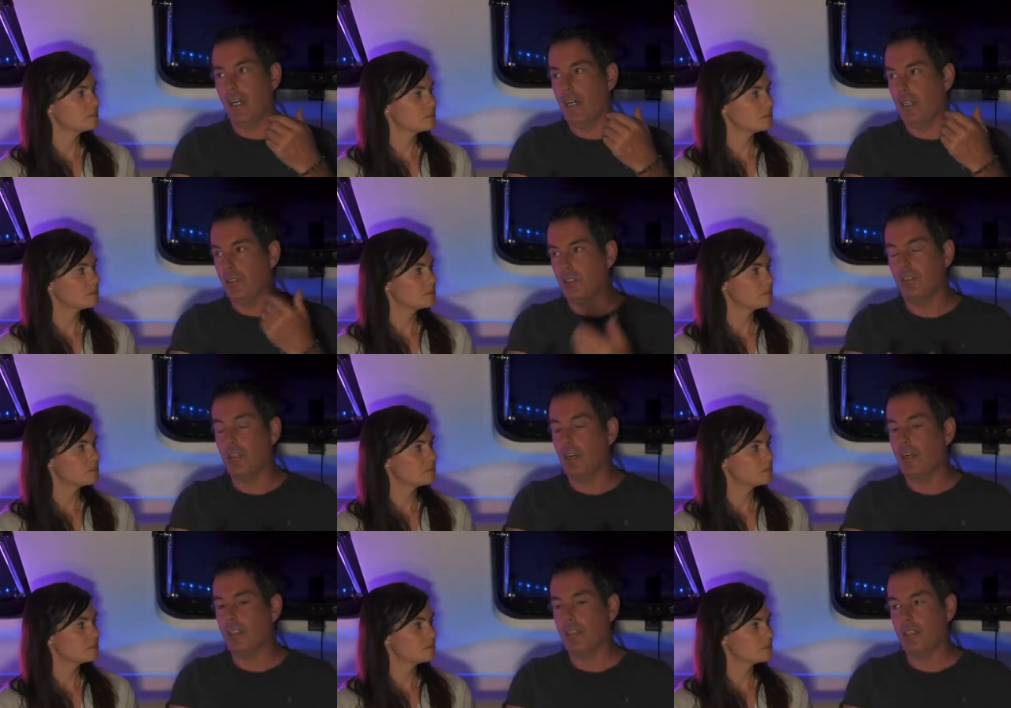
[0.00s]
Speaker 1: uh, during the
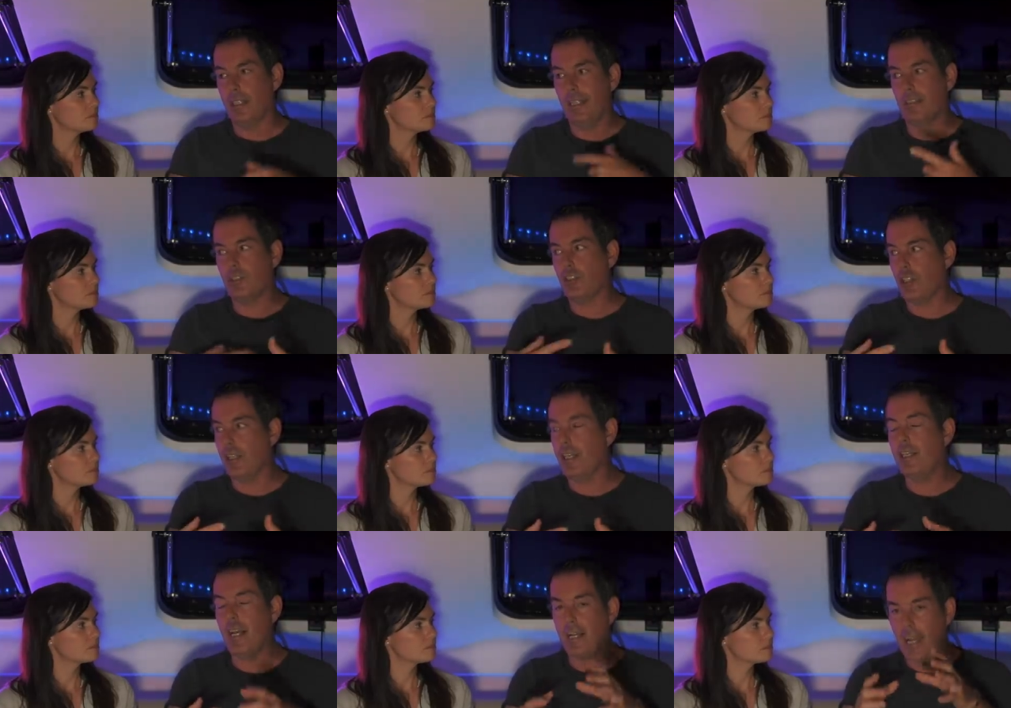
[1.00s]
high season, it's ch- it,
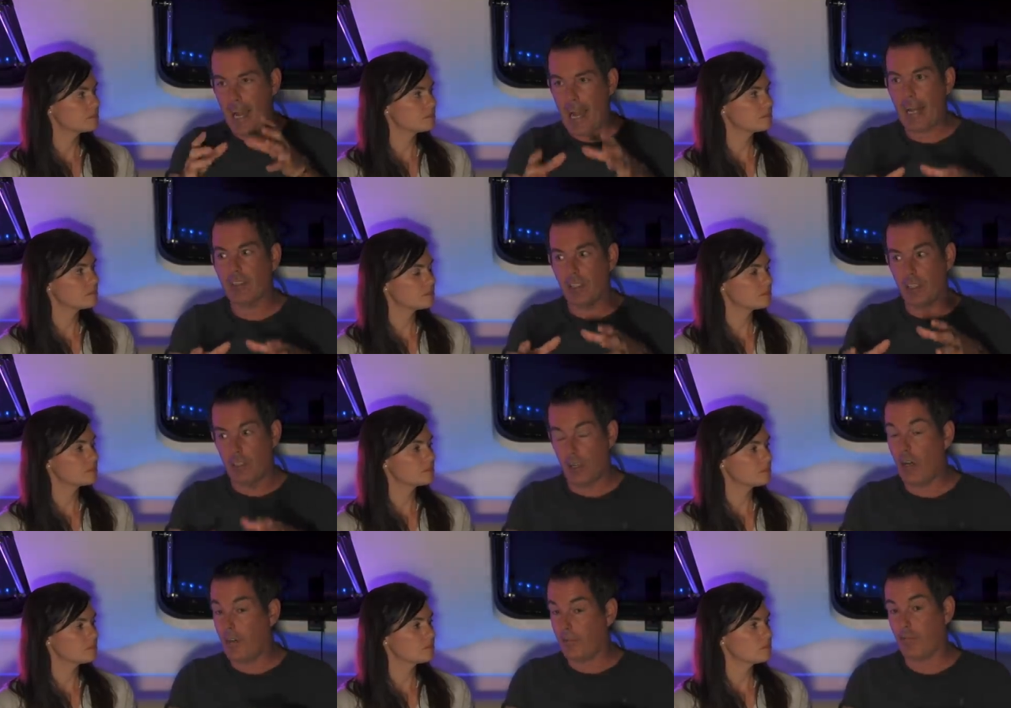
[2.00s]
it, has a
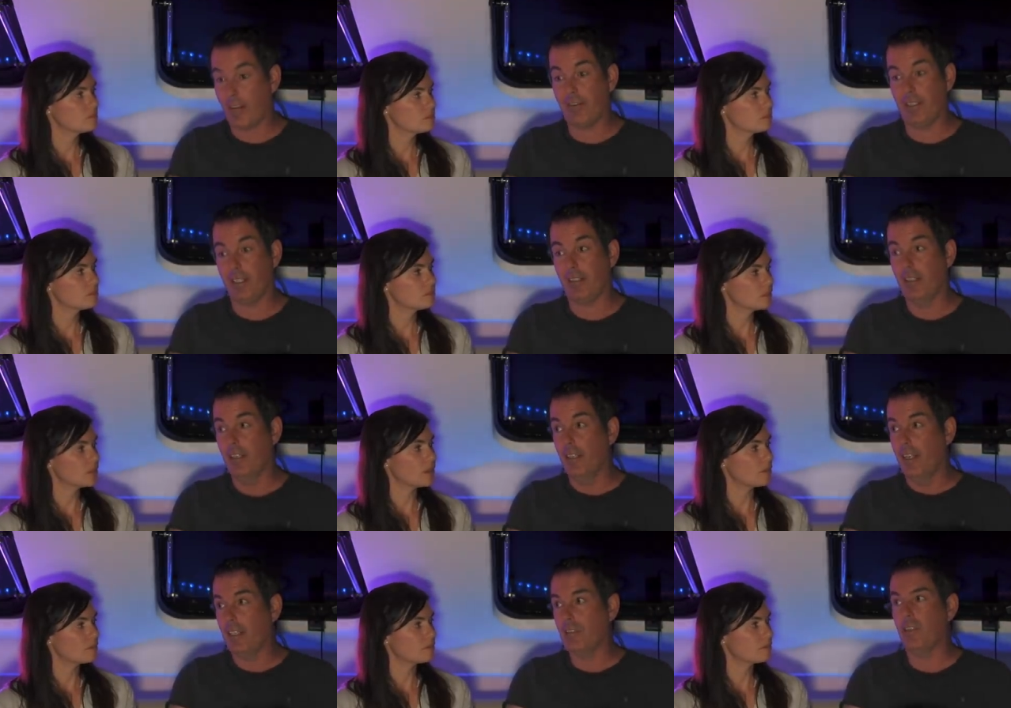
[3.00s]
lot of traffic.
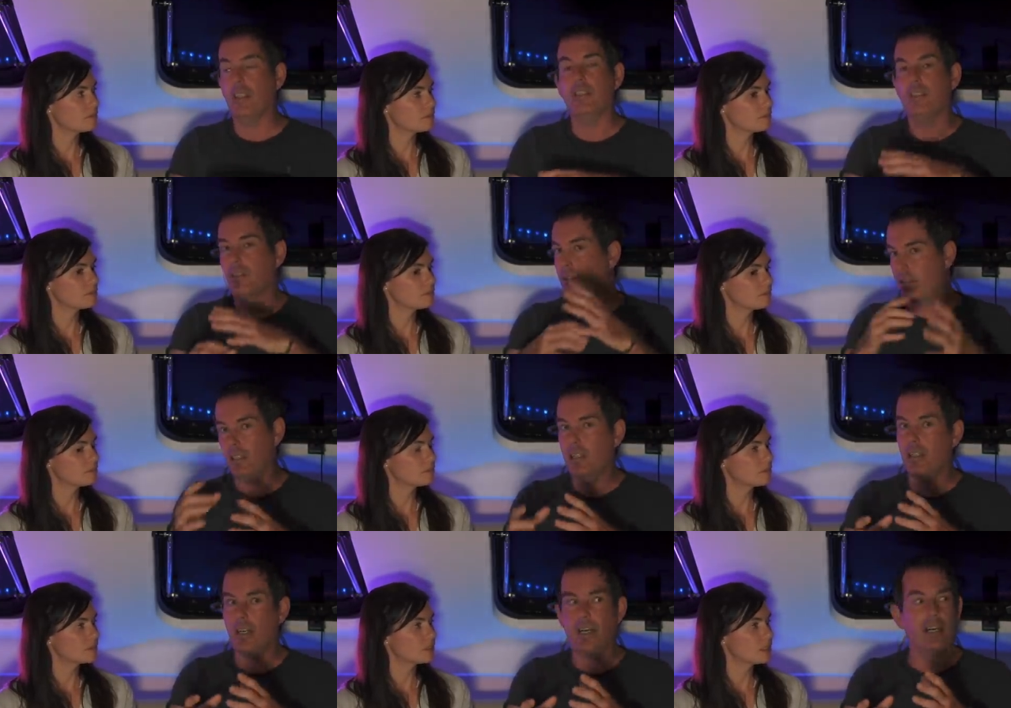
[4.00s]
Yeah. It's not so
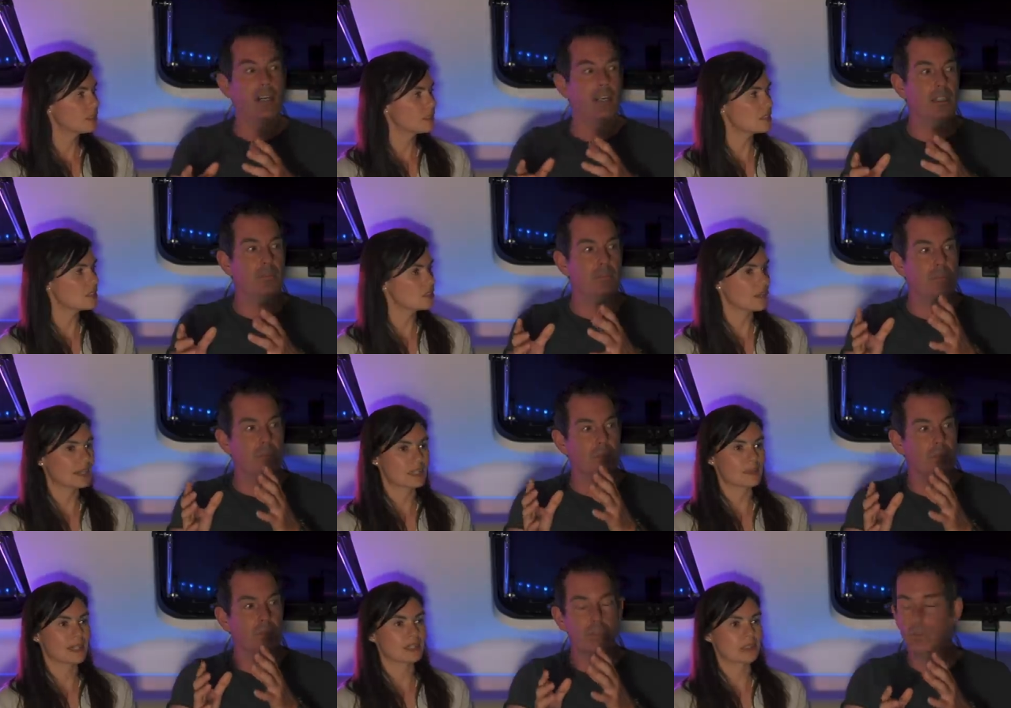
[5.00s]
it, um, it's not like
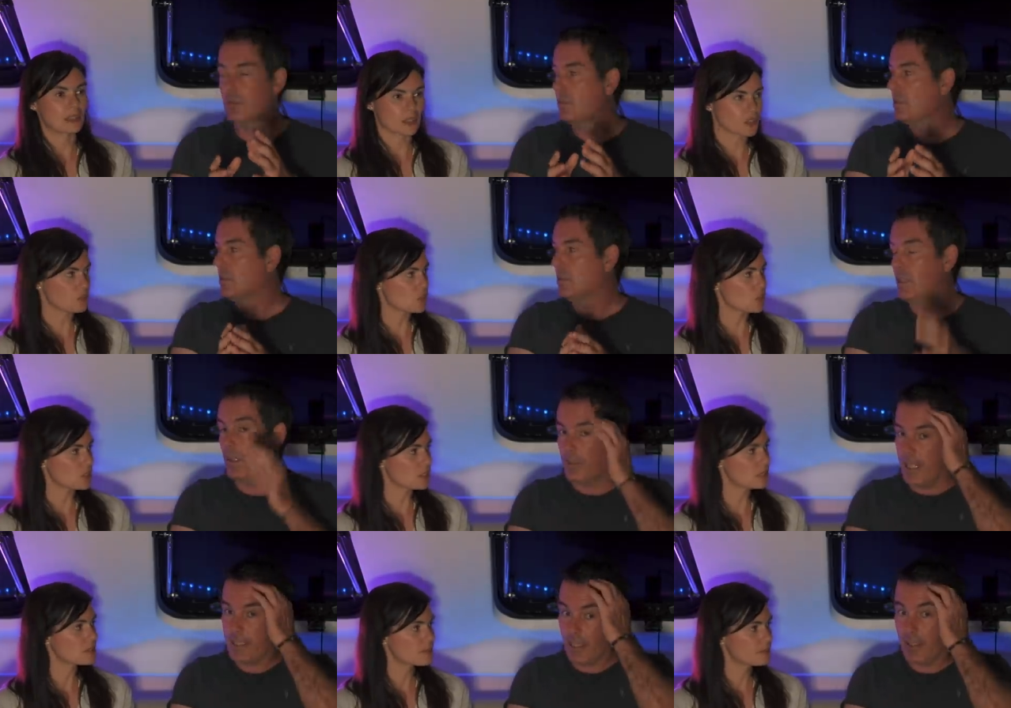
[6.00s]
Speaker 2: it's been untouched.
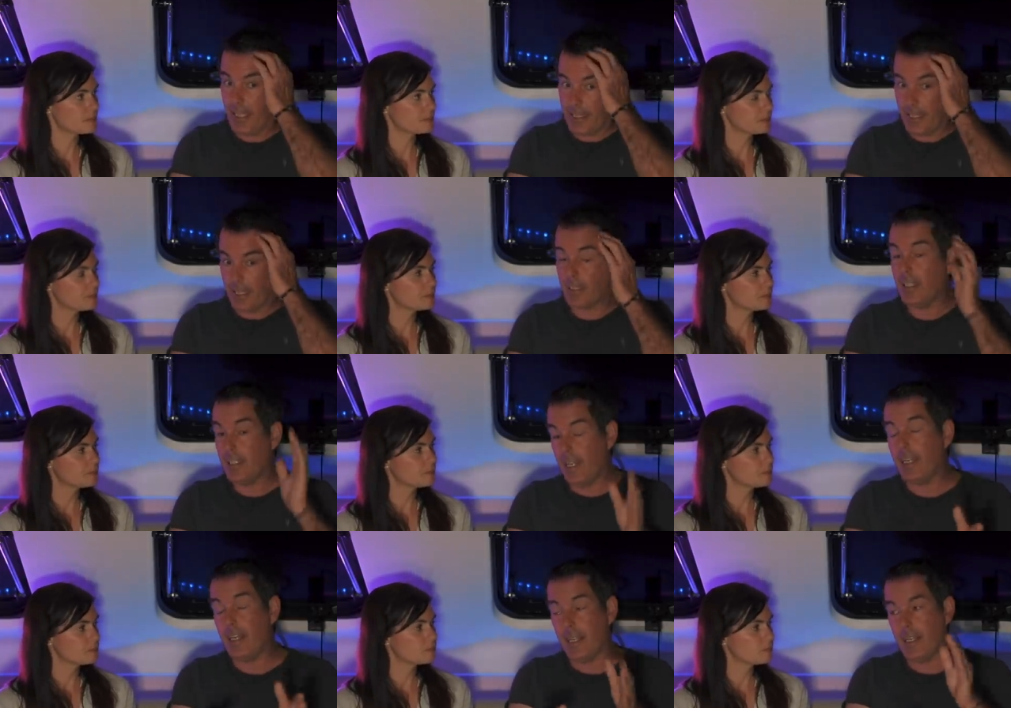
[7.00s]
no,
Speaker 1: years. so it does it,
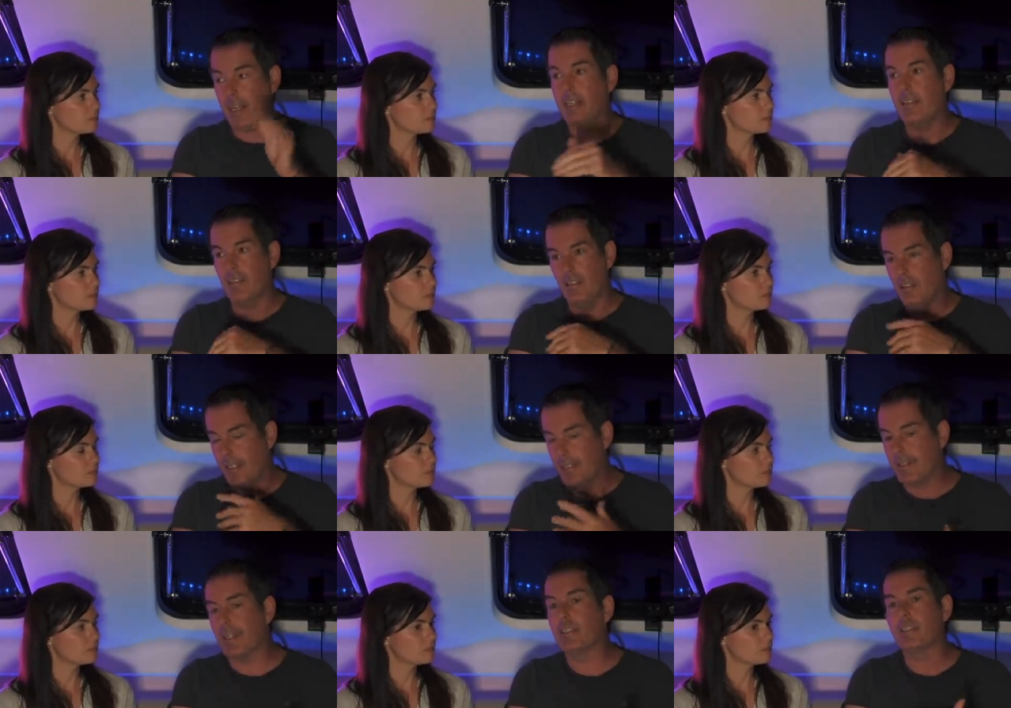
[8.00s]
it, it mm. you know mm.
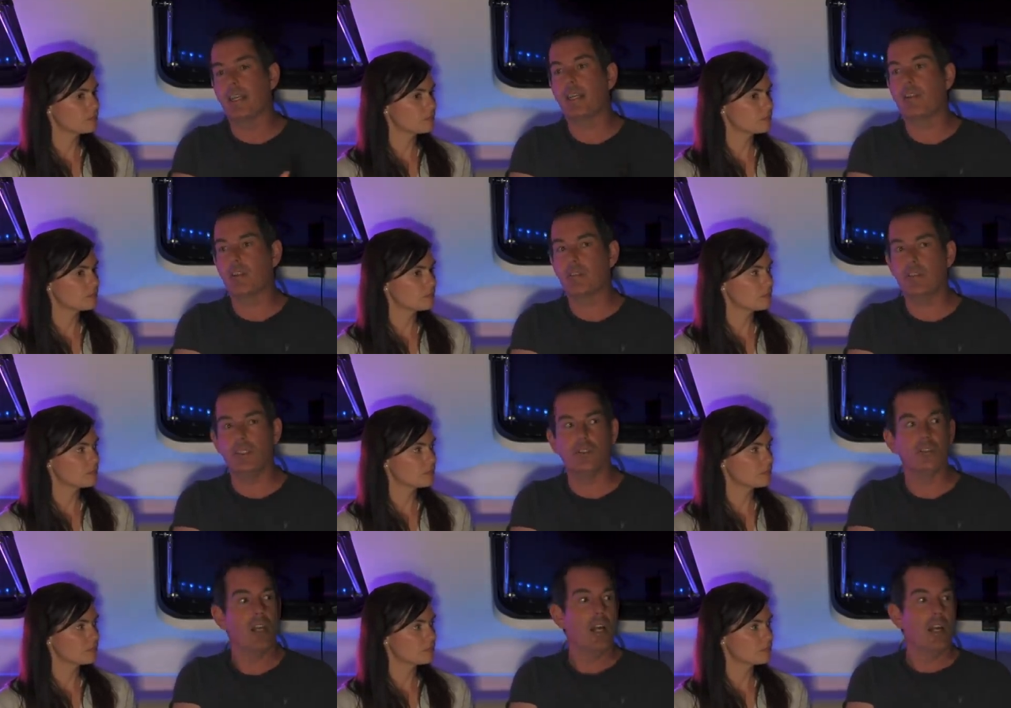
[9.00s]
it does get a lot of
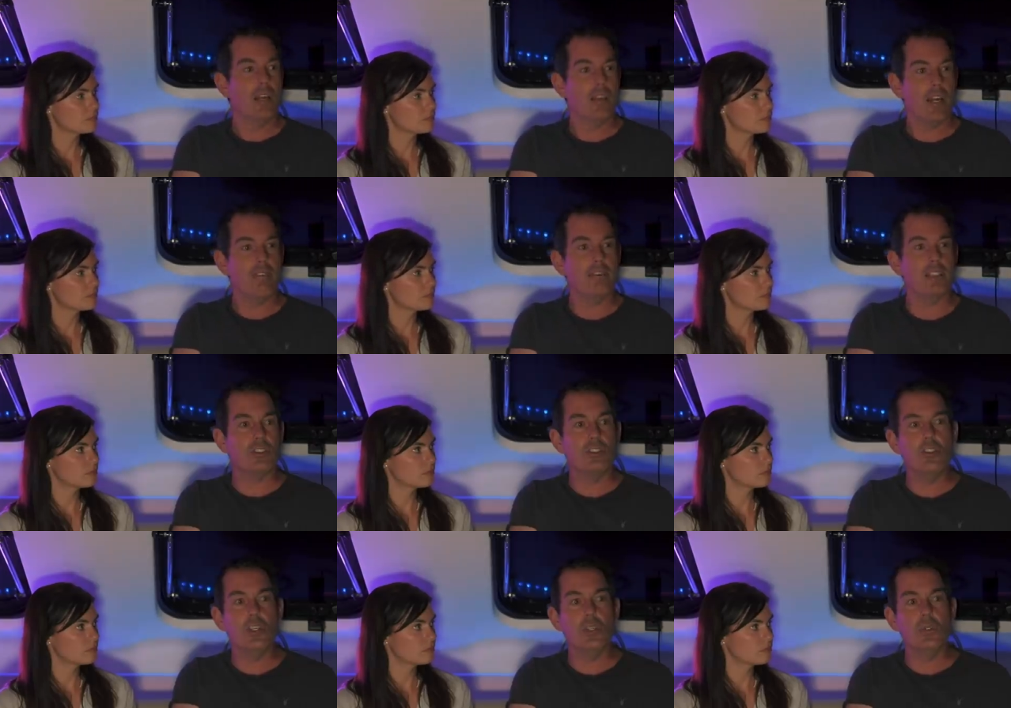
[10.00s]
use. There is
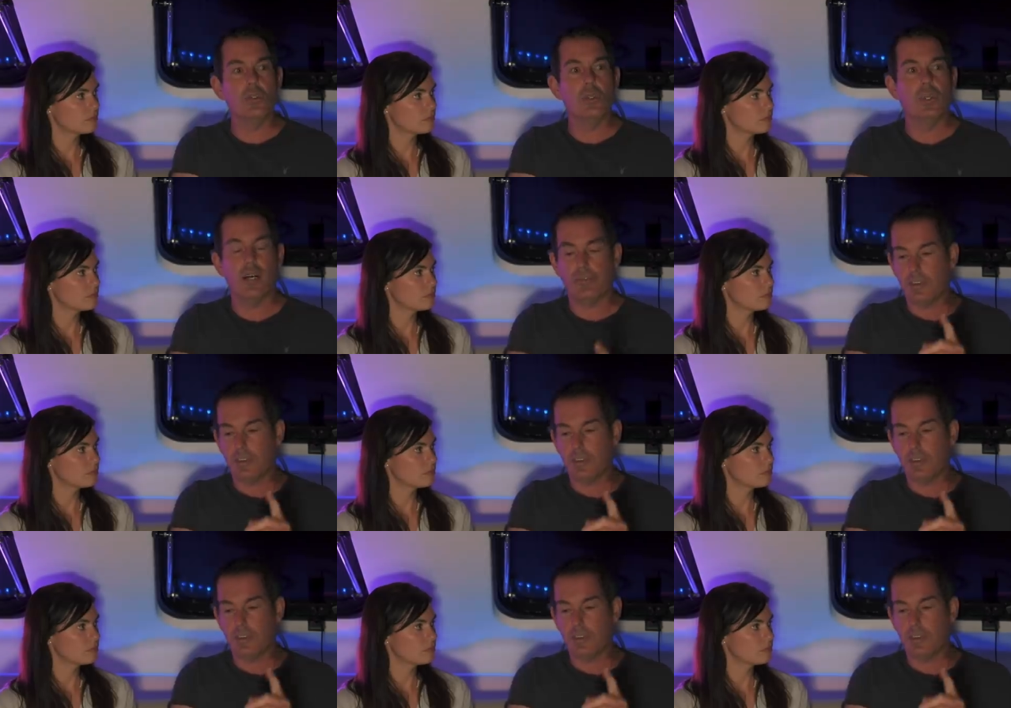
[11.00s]
no I've